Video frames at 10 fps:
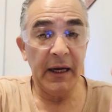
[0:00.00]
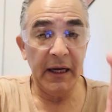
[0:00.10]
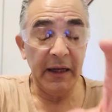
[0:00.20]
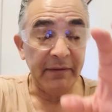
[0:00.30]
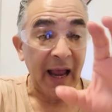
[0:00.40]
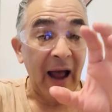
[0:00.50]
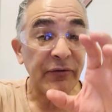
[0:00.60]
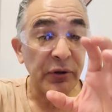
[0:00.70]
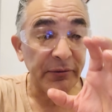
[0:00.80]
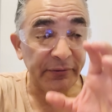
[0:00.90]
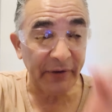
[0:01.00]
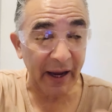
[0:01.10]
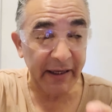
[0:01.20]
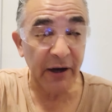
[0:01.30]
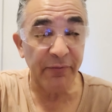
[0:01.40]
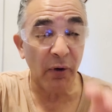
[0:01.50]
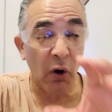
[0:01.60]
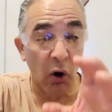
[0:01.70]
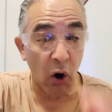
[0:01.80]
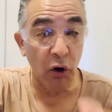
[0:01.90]
And if they have to fake it
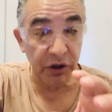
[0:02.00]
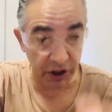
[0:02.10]
for a whole